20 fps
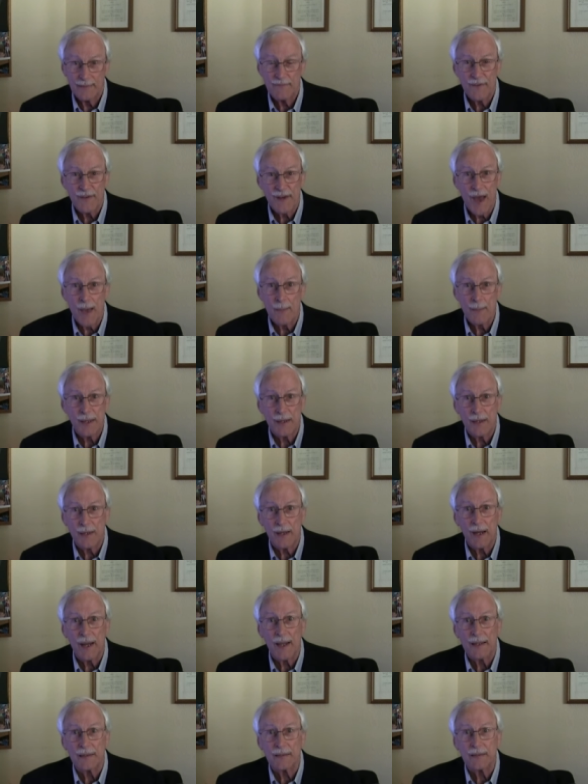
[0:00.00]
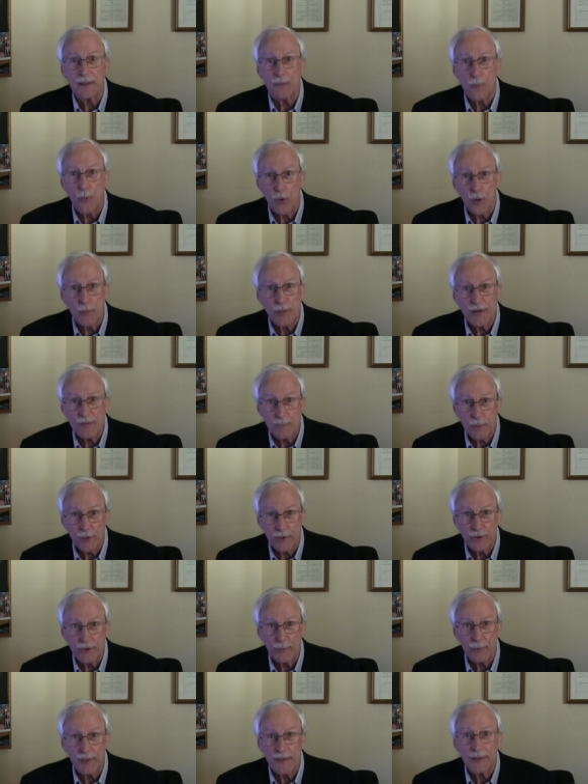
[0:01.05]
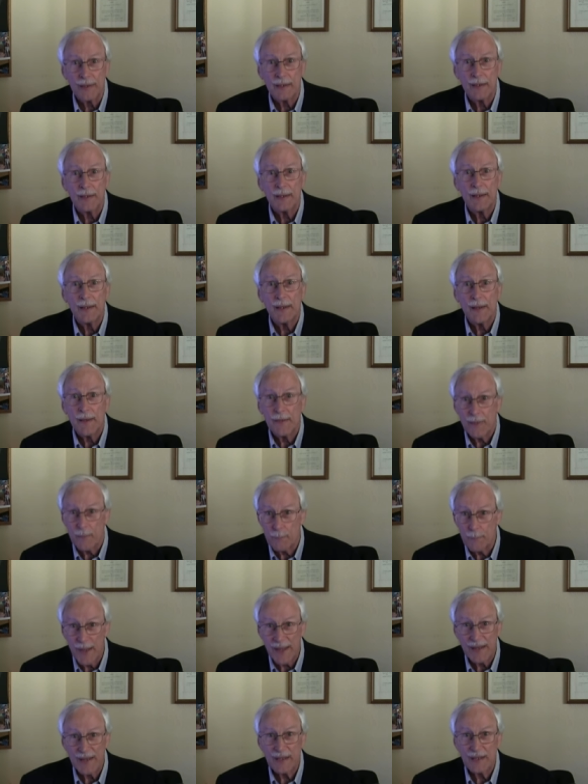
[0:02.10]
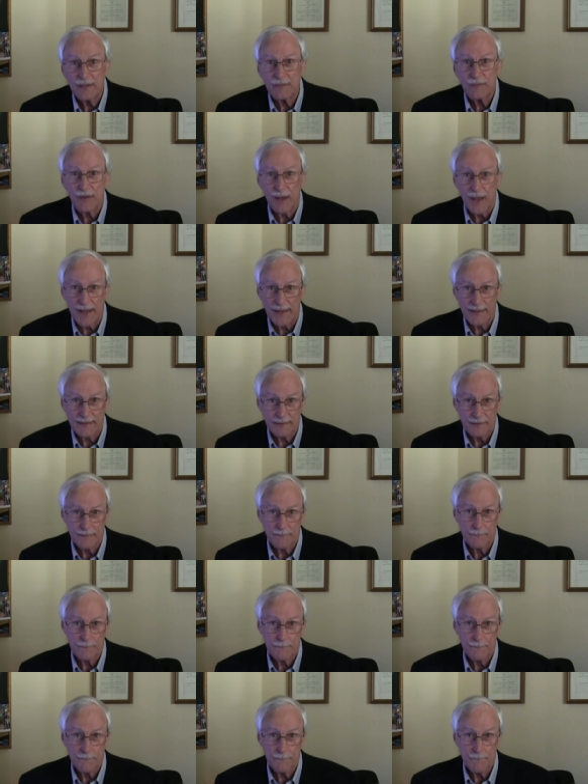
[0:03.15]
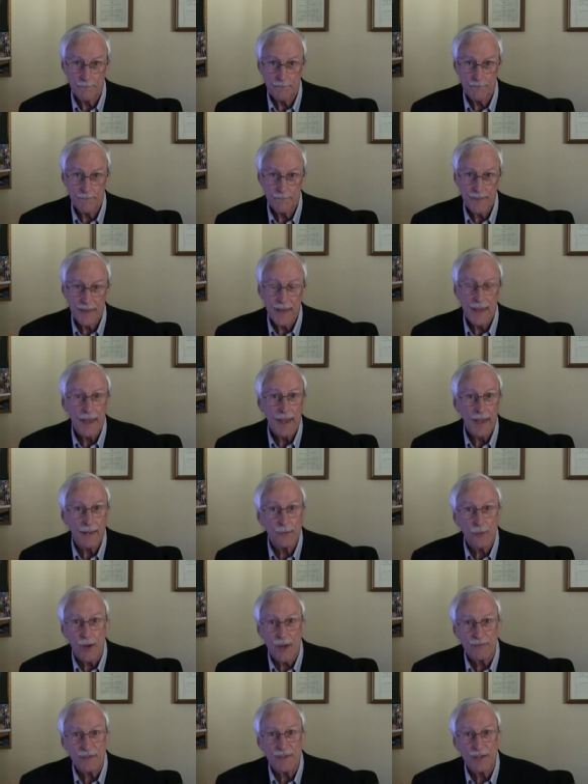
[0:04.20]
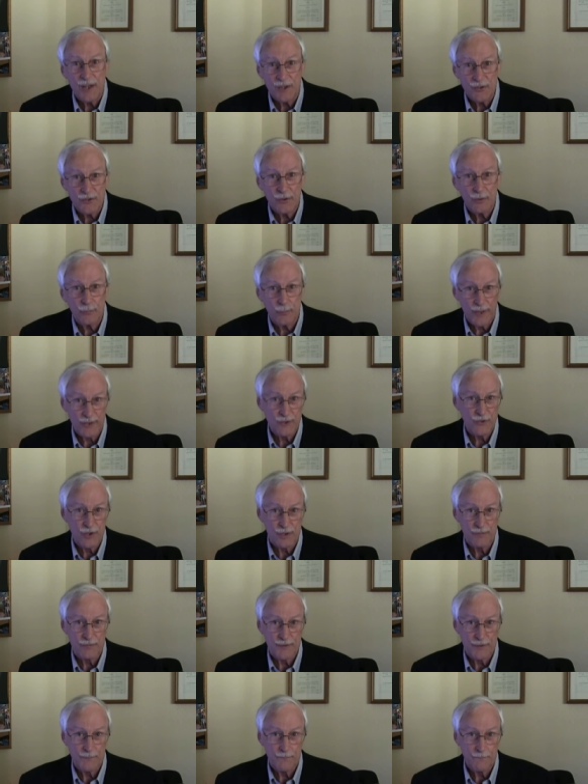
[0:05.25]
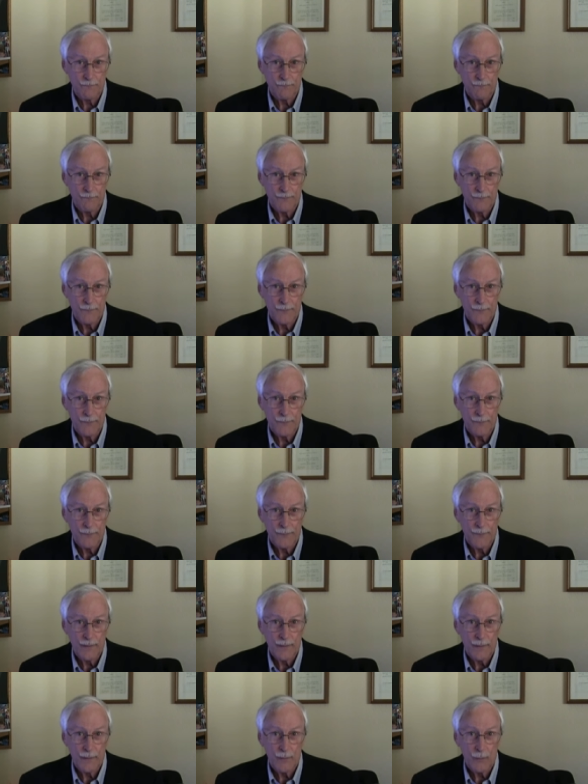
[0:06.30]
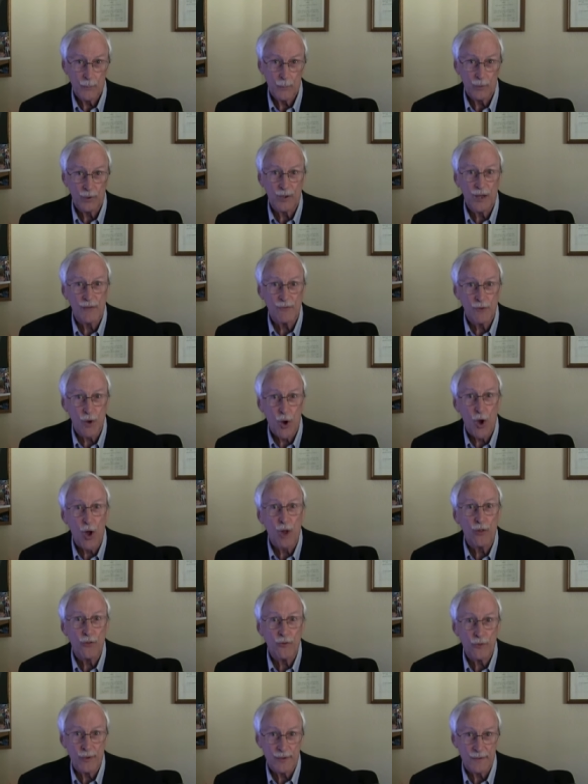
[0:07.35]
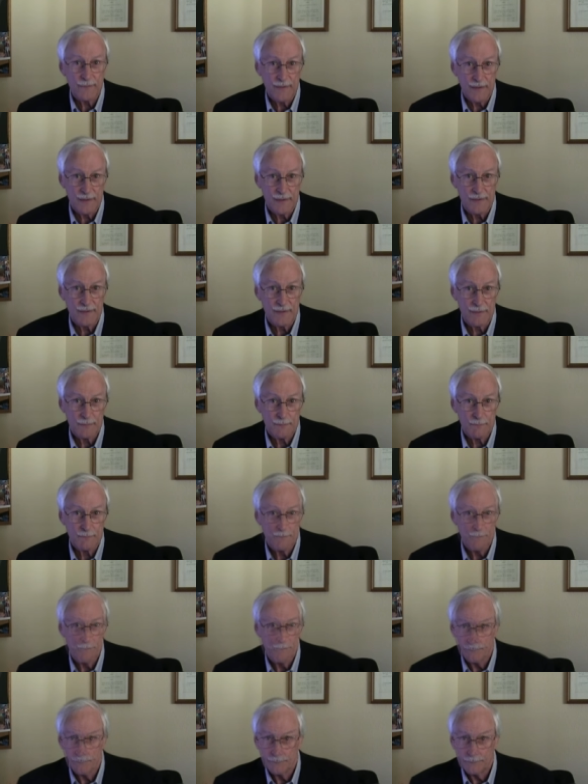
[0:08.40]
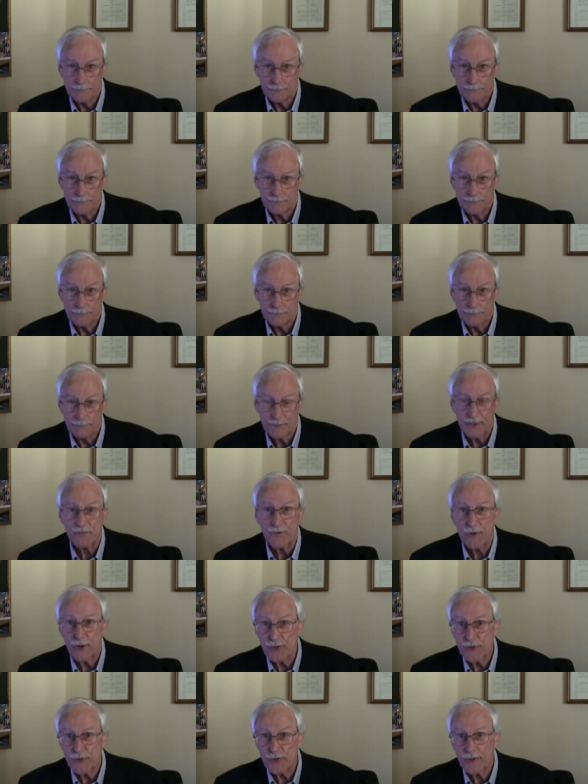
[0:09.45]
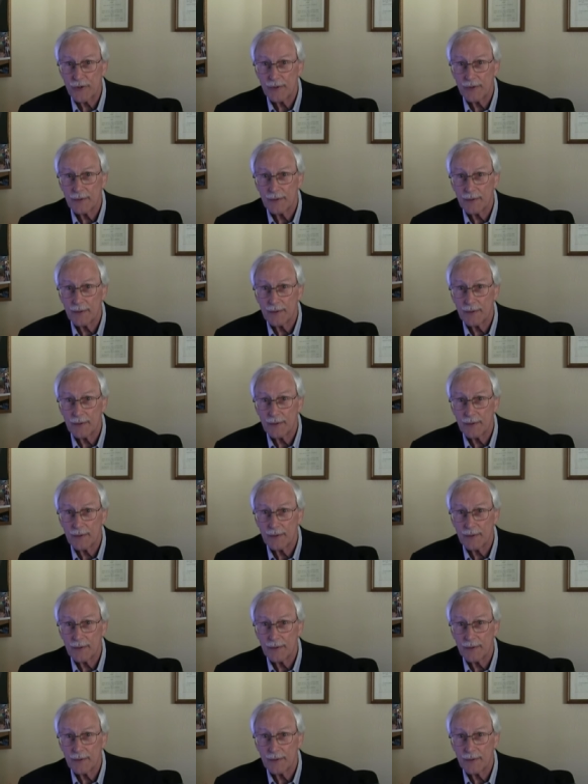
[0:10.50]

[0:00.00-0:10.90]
phenomenon like the orbit of Mercury, the bending of light, and gravitational redshift. We'll cover all three of these, but first,